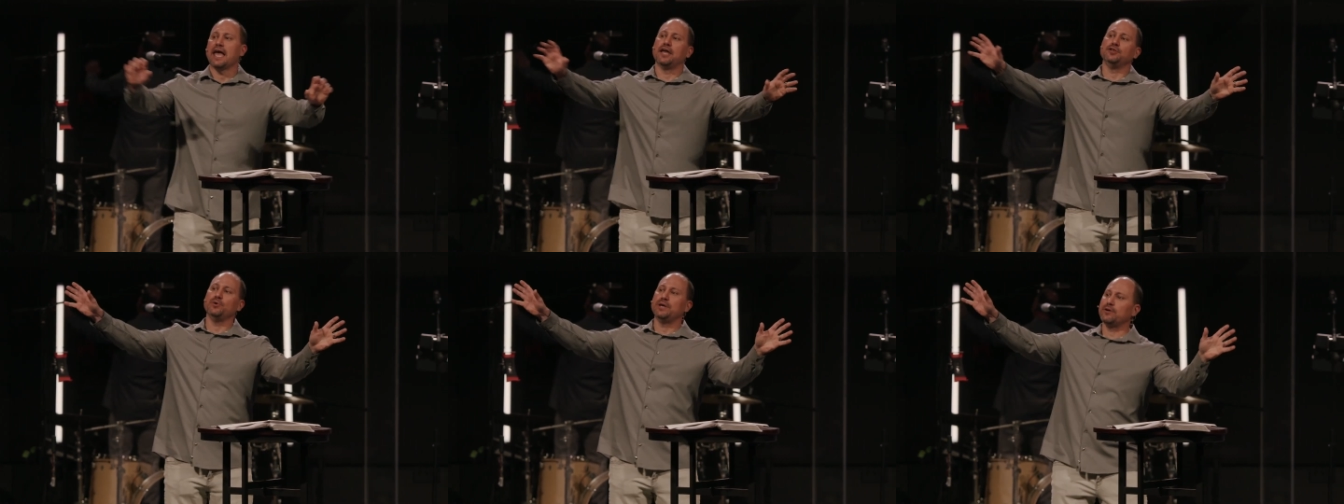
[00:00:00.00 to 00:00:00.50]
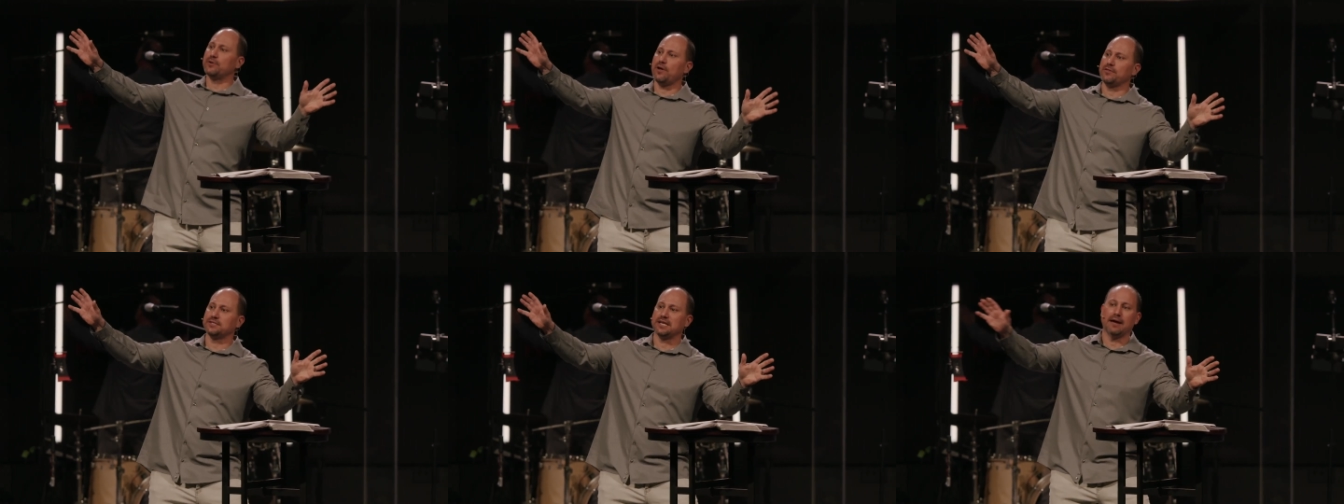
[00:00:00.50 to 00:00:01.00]
And you hear it all
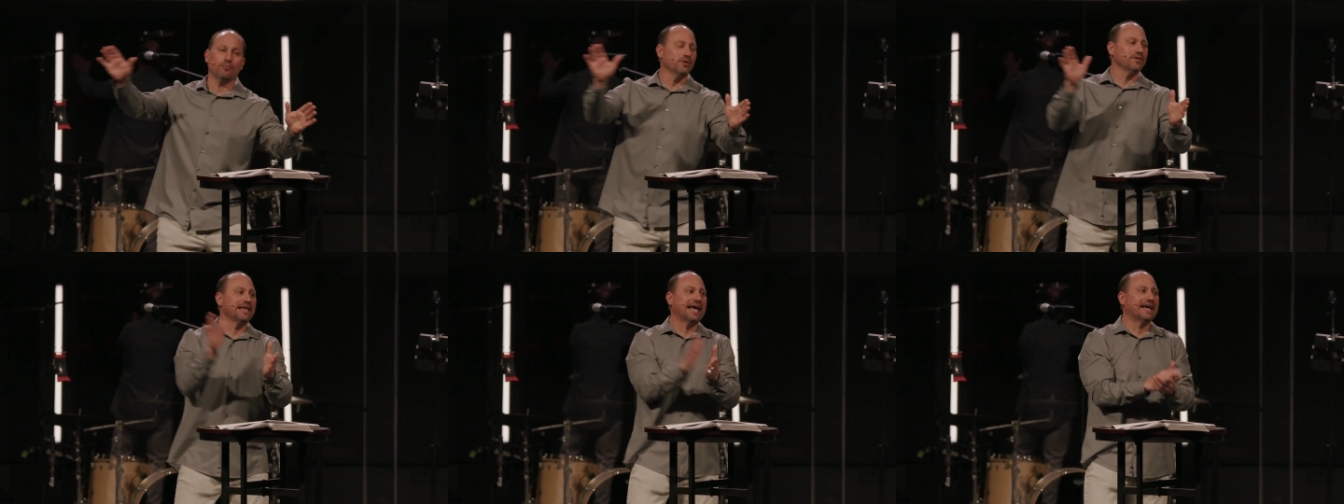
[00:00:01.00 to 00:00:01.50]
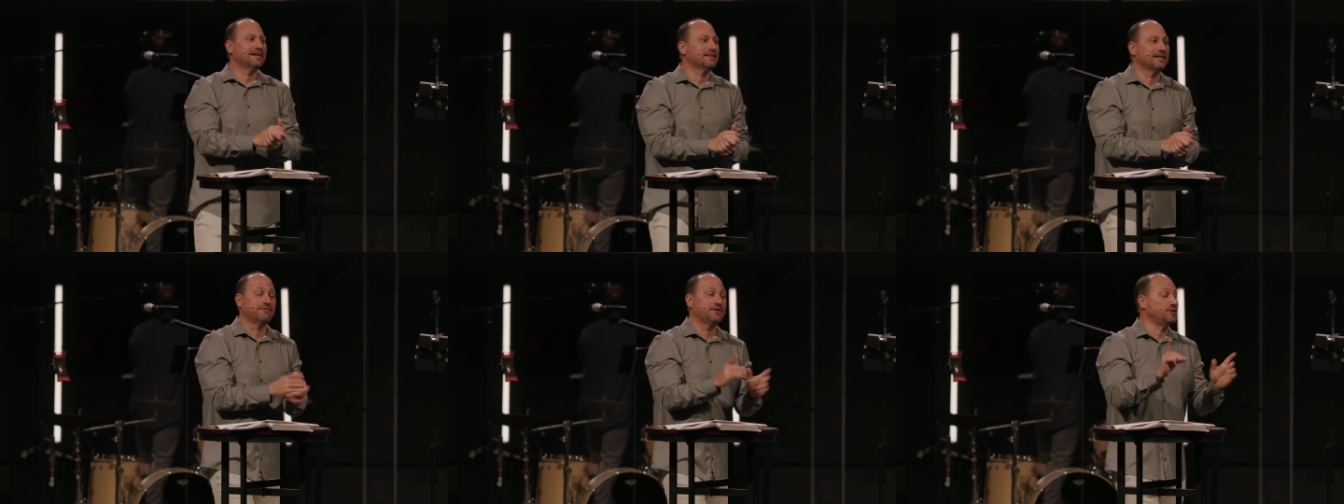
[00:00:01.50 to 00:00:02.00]
the time. We're in the land of the
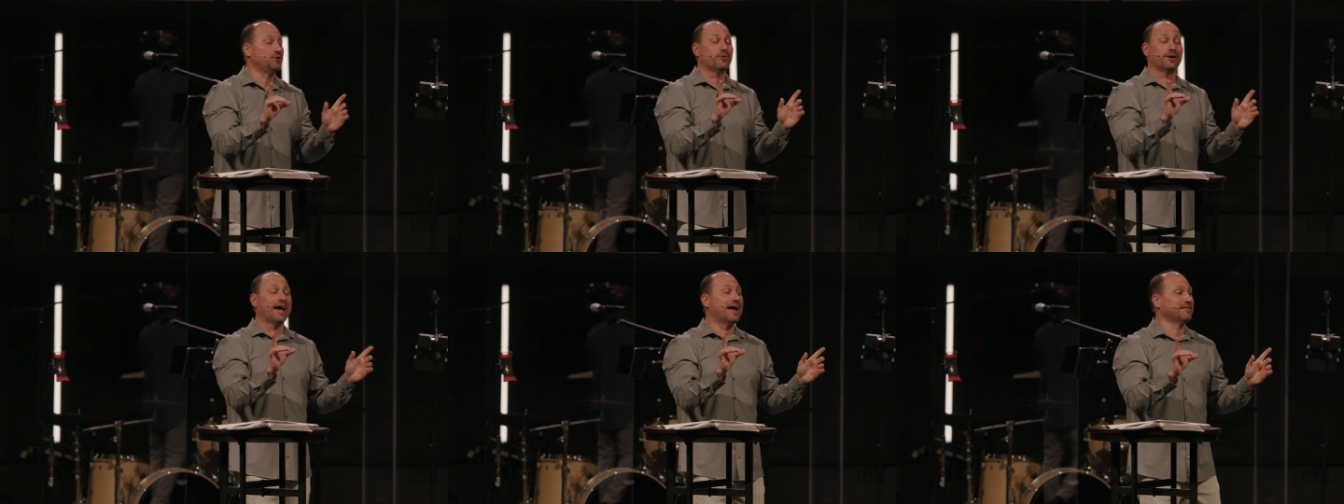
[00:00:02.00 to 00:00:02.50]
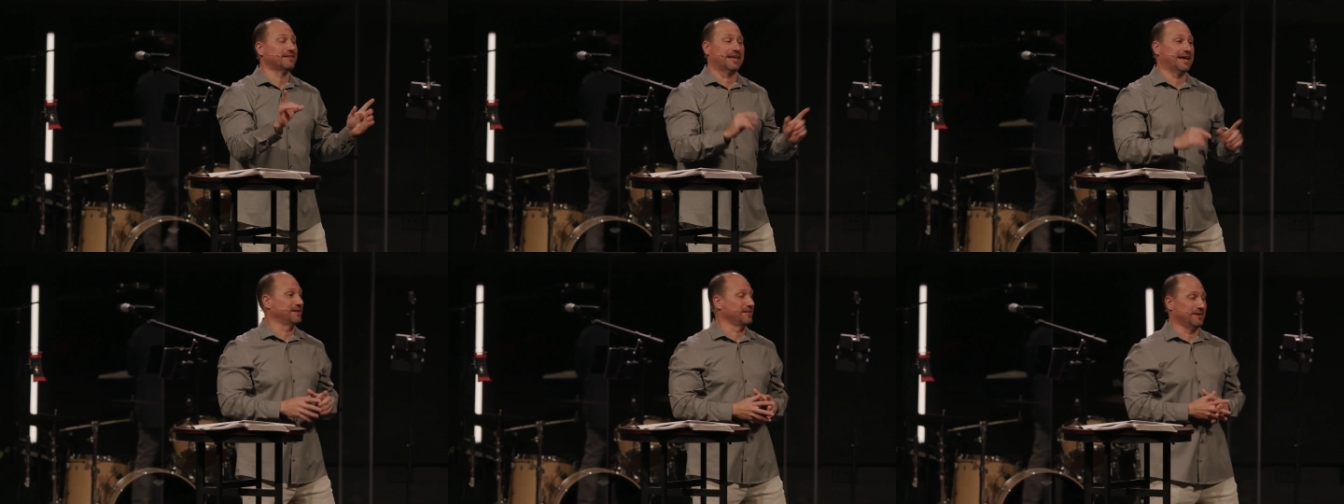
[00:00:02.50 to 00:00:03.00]
living. You are not in the
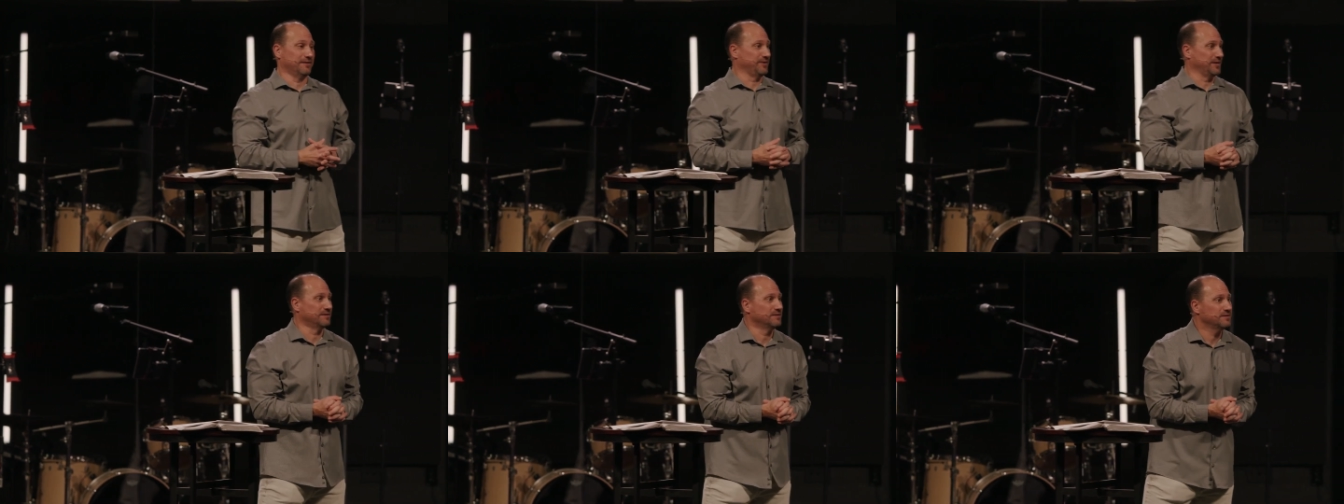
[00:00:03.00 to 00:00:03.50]
land of the living.